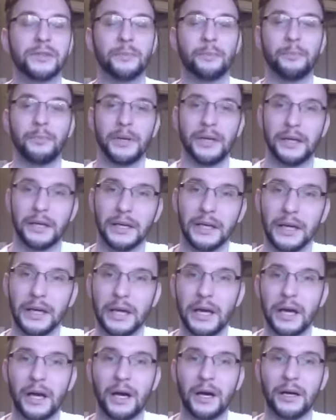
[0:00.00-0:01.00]
big
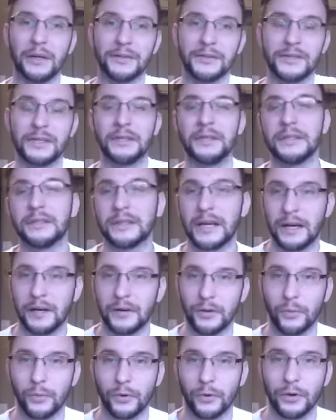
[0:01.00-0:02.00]
ceiling tile
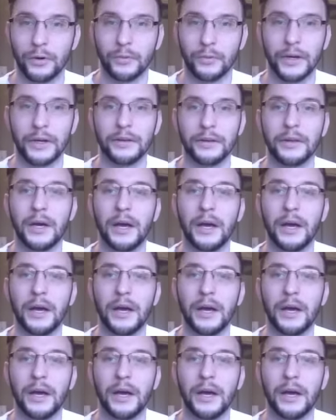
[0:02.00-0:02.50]
to work with.